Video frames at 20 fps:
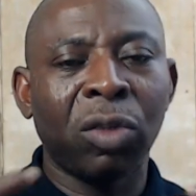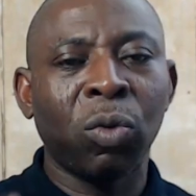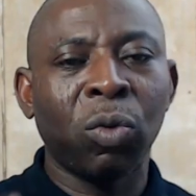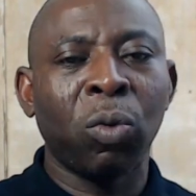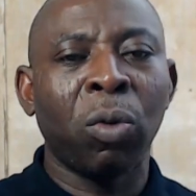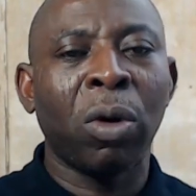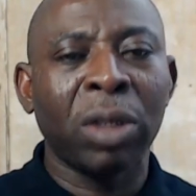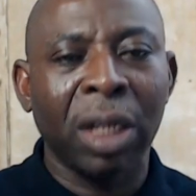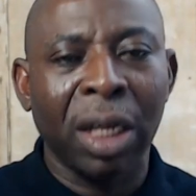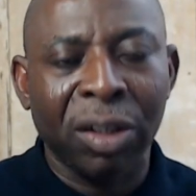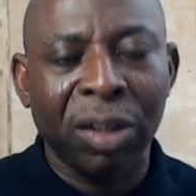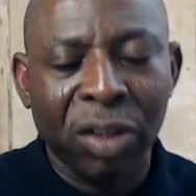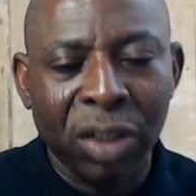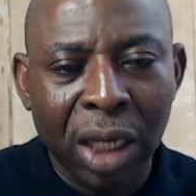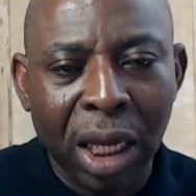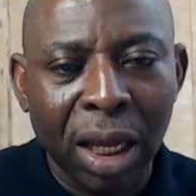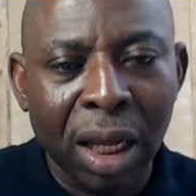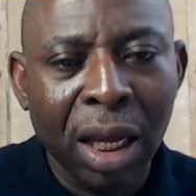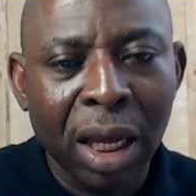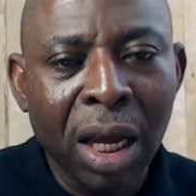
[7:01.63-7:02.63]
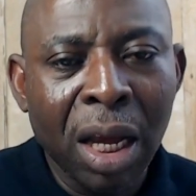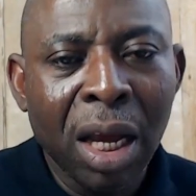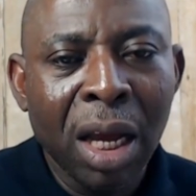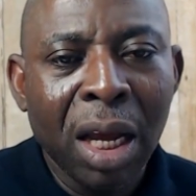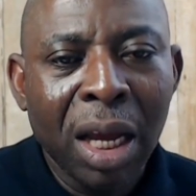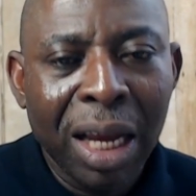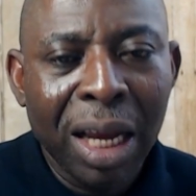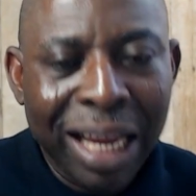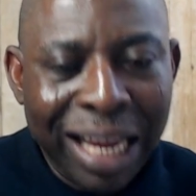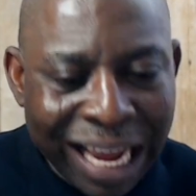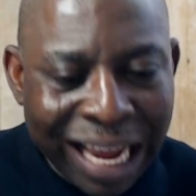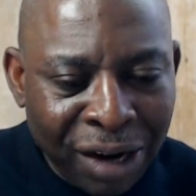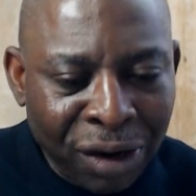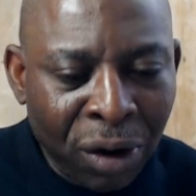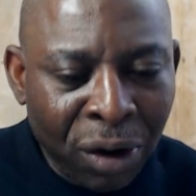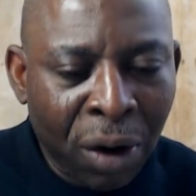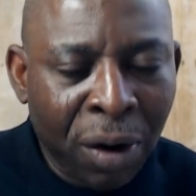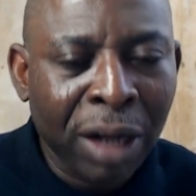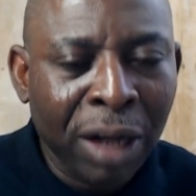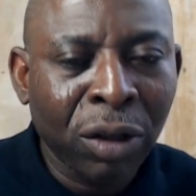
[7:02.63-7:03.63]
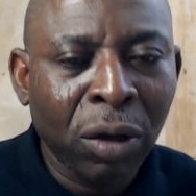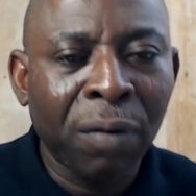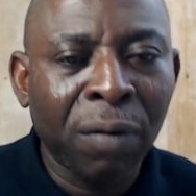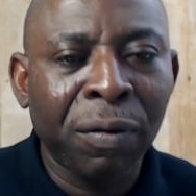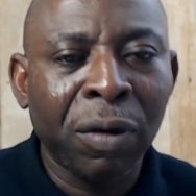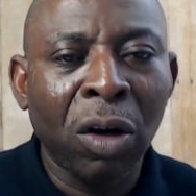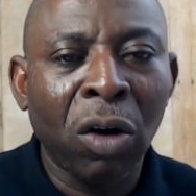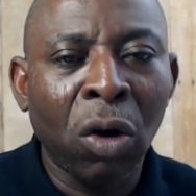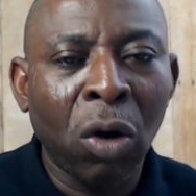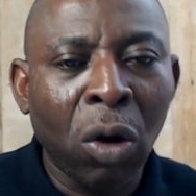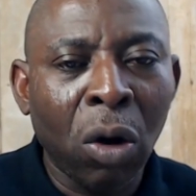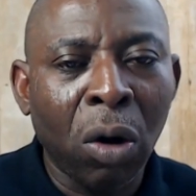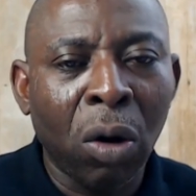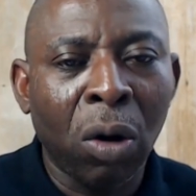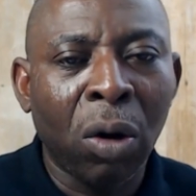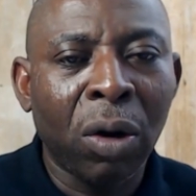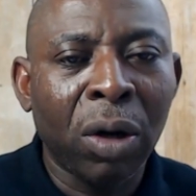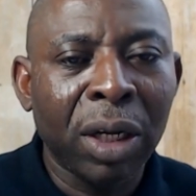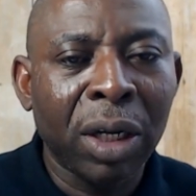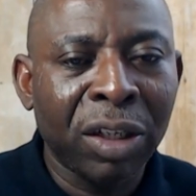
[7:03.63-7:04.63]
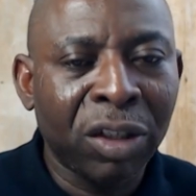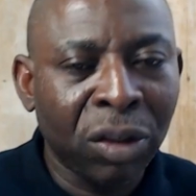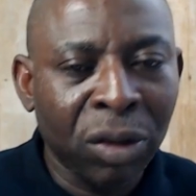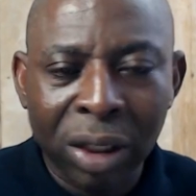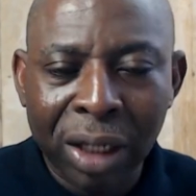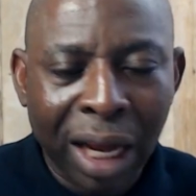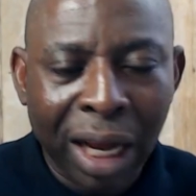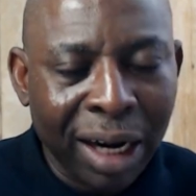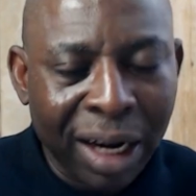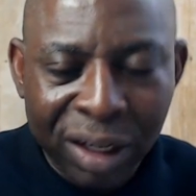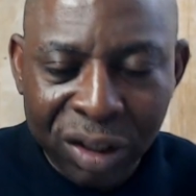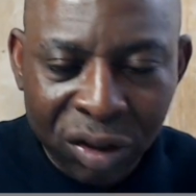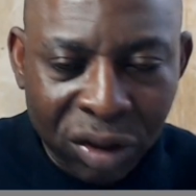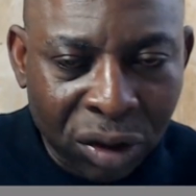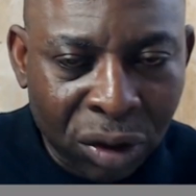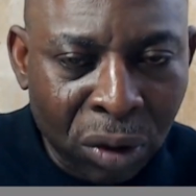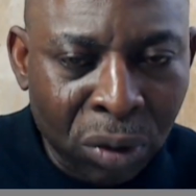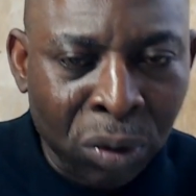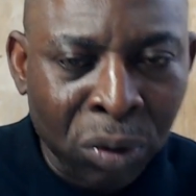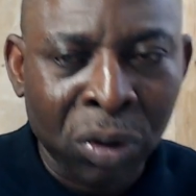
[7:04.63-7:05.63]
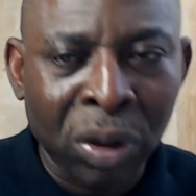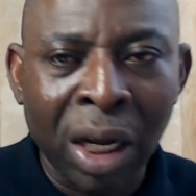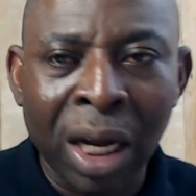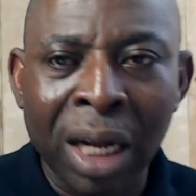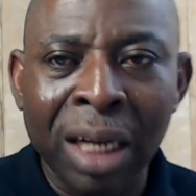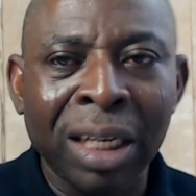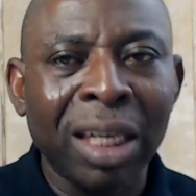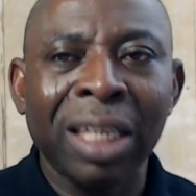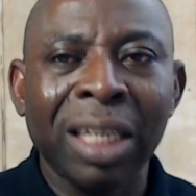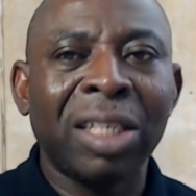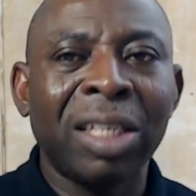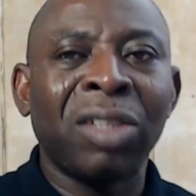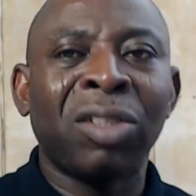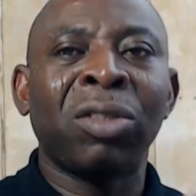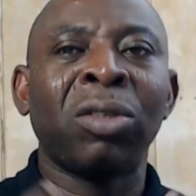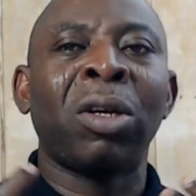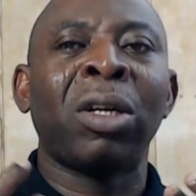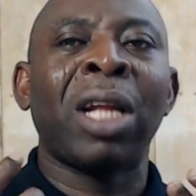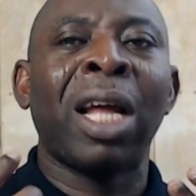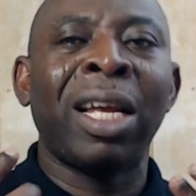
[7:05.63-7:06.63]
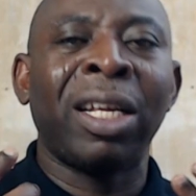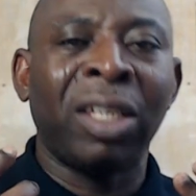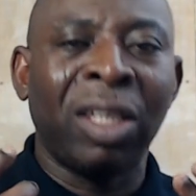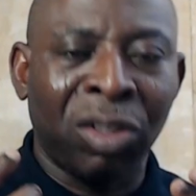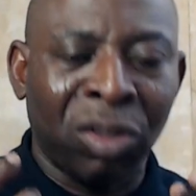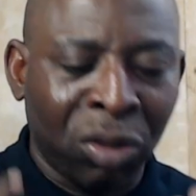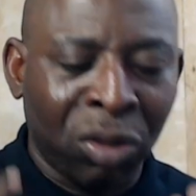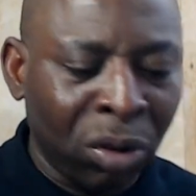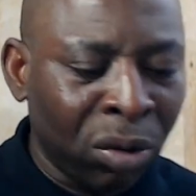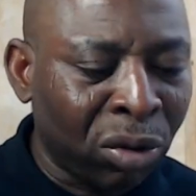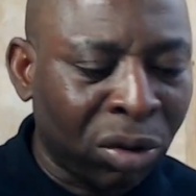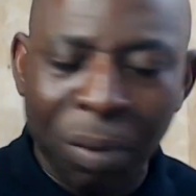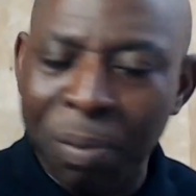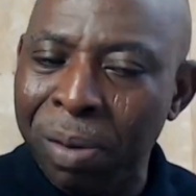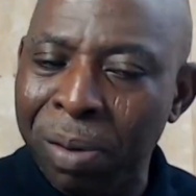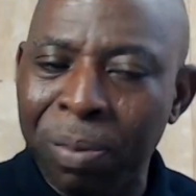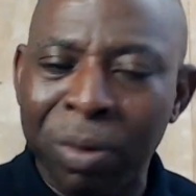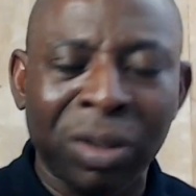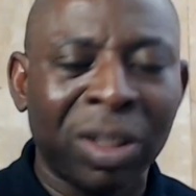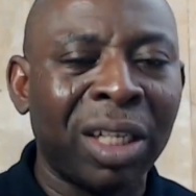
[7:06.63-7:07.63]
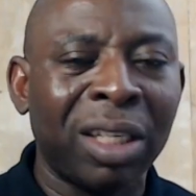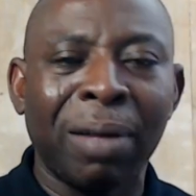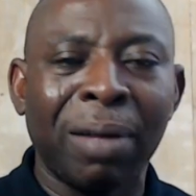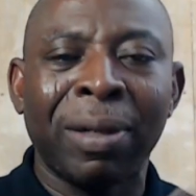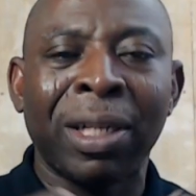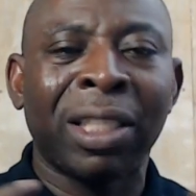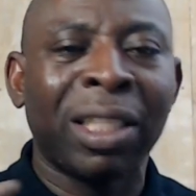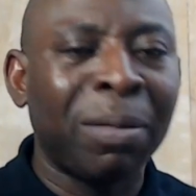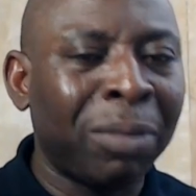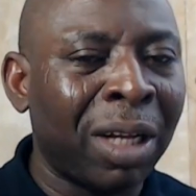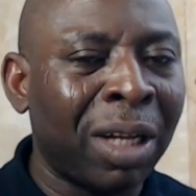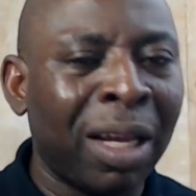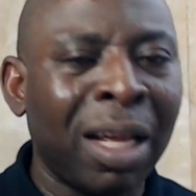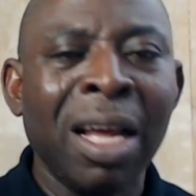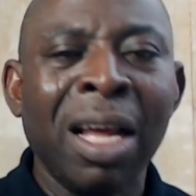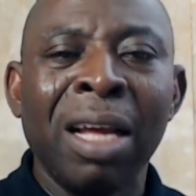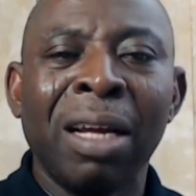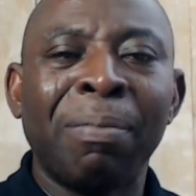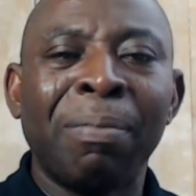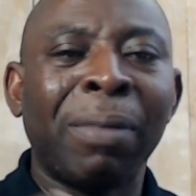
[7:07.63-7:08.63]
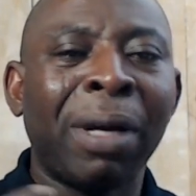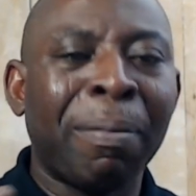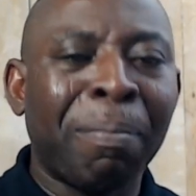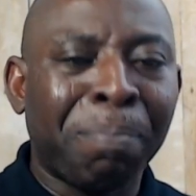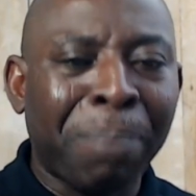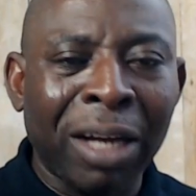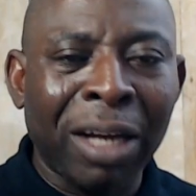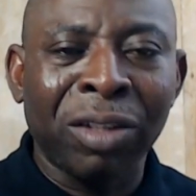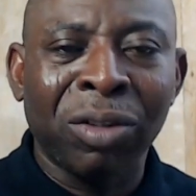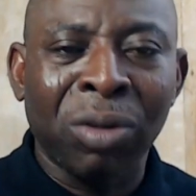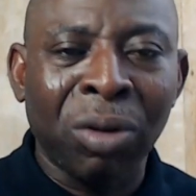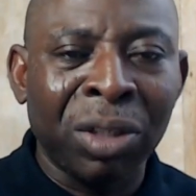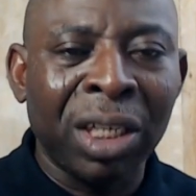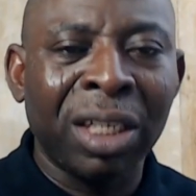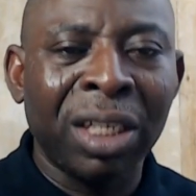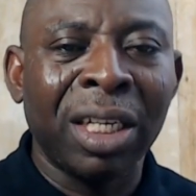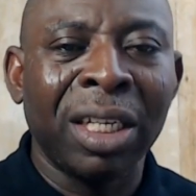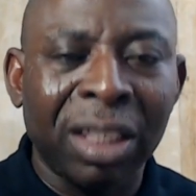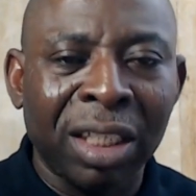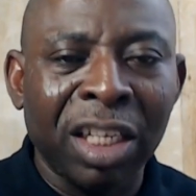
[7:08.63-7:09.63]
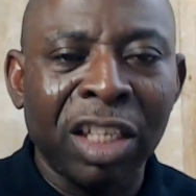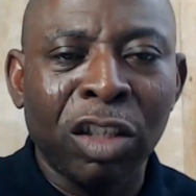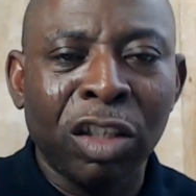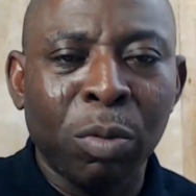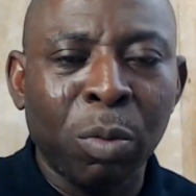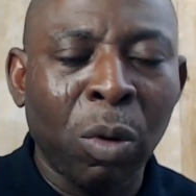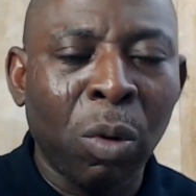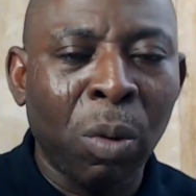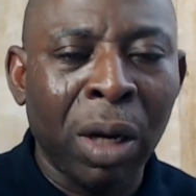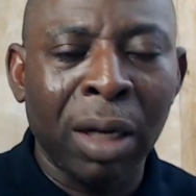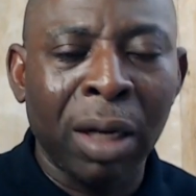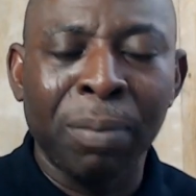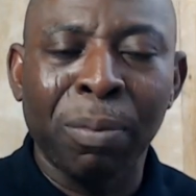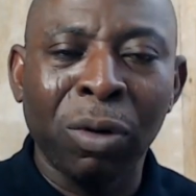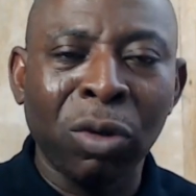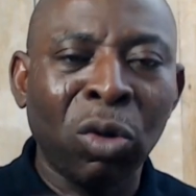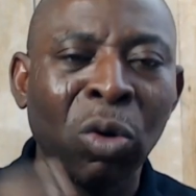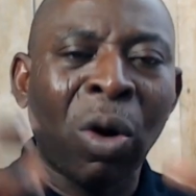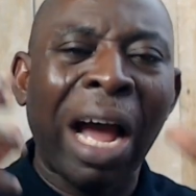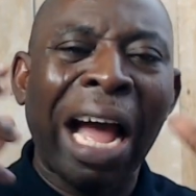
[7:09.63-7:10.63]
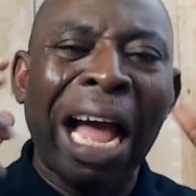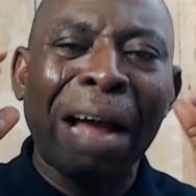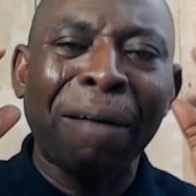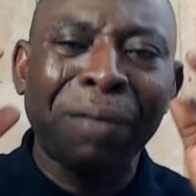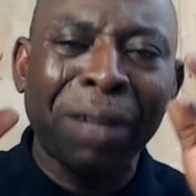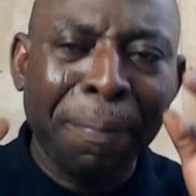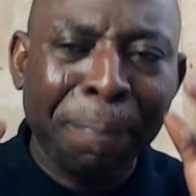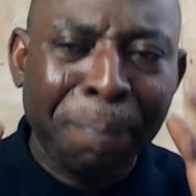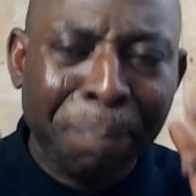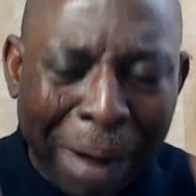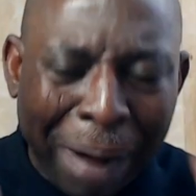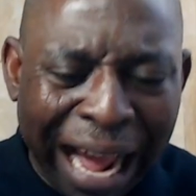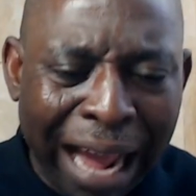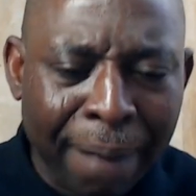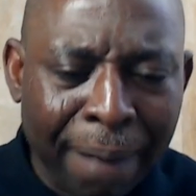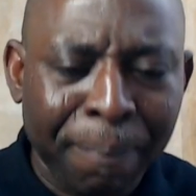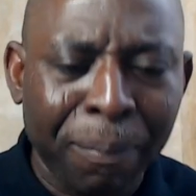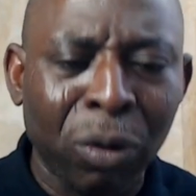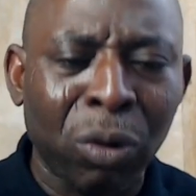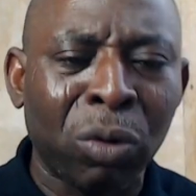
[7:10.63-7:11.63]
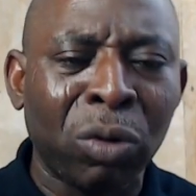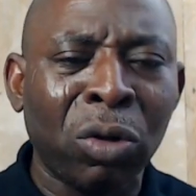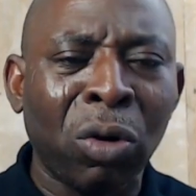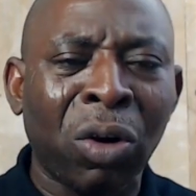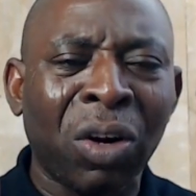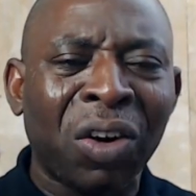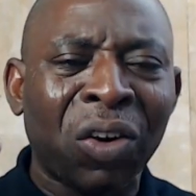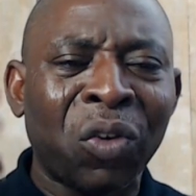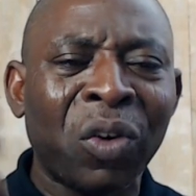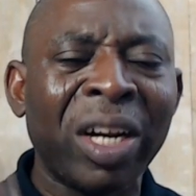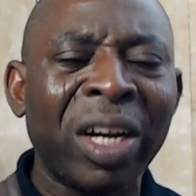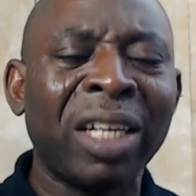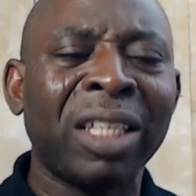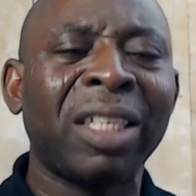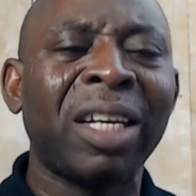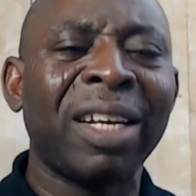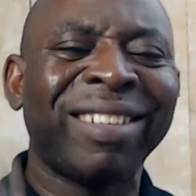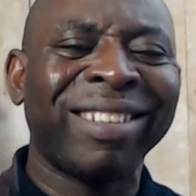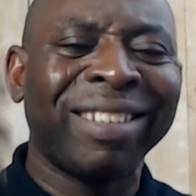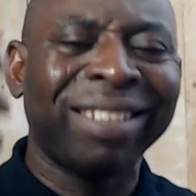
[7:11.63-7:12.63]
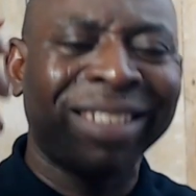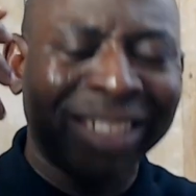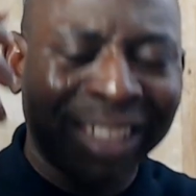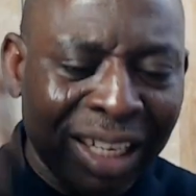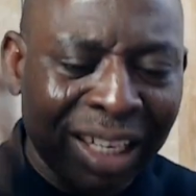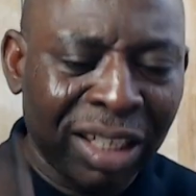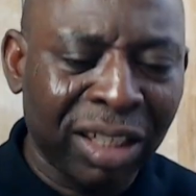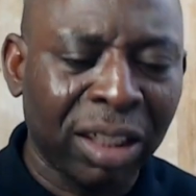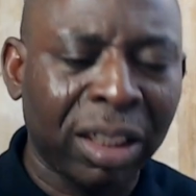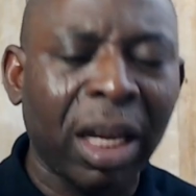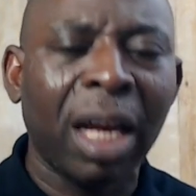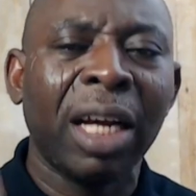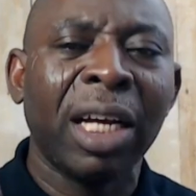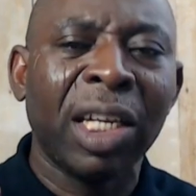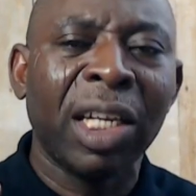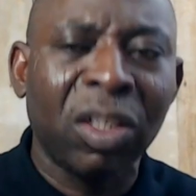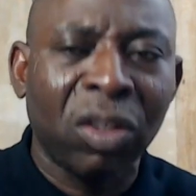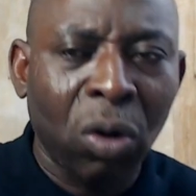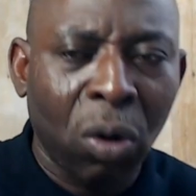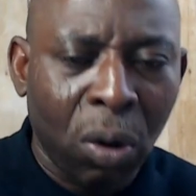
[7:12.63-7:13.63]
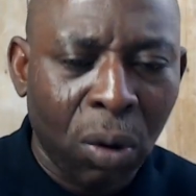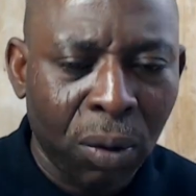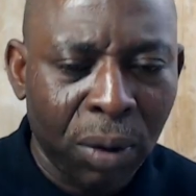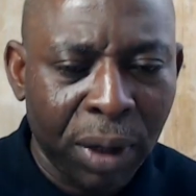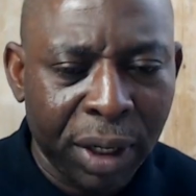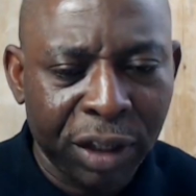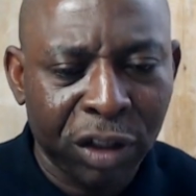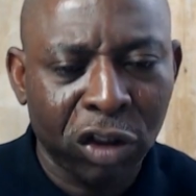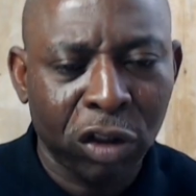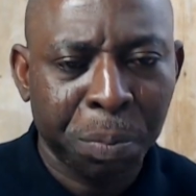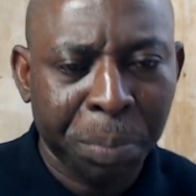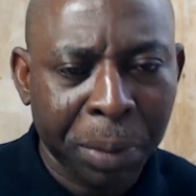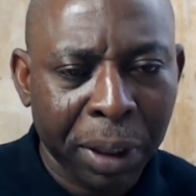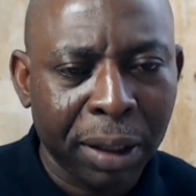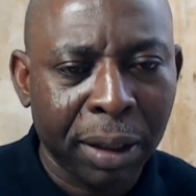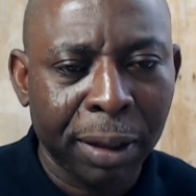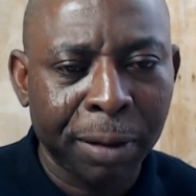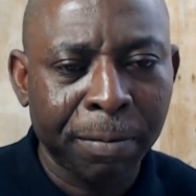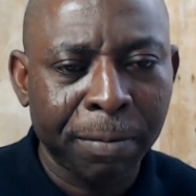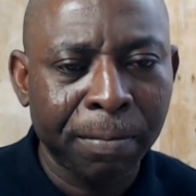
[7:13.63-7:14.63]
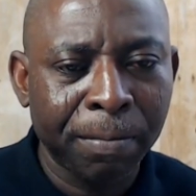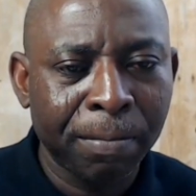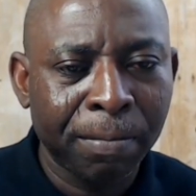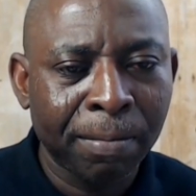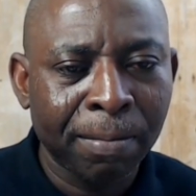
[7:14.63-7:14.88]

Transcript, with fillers: this word that say ignorant of the law is not an excuse and it is not an excuse some people say they, they, my pastor didn't teach me well but you have the bible your greatest teacher is the holy spirit